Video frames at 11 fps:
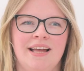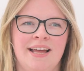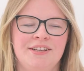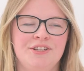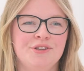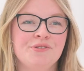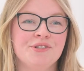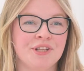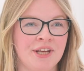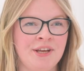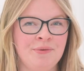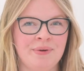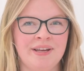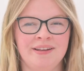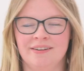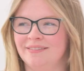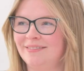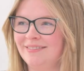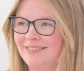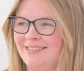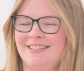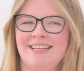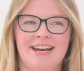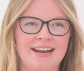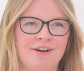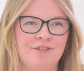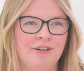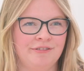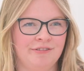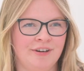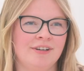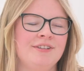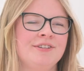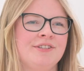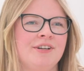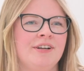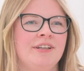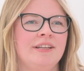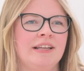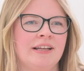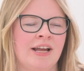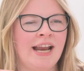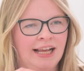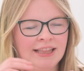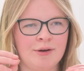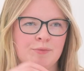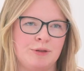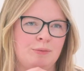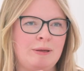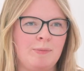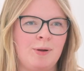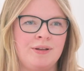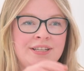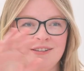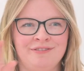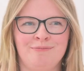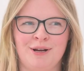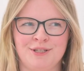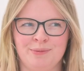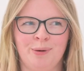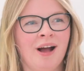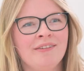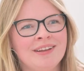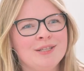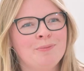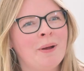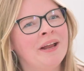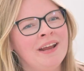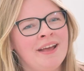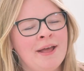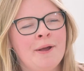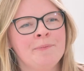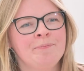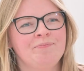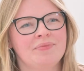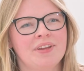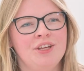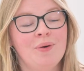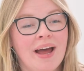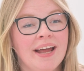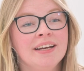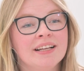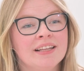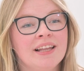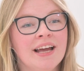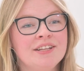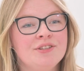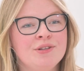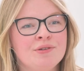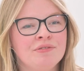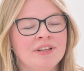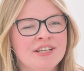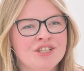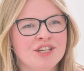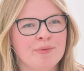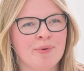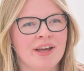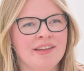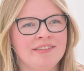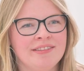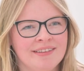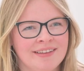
And usually we send out referrals or connect them with people in different parts of the province. But you had clients who you had a relationship with.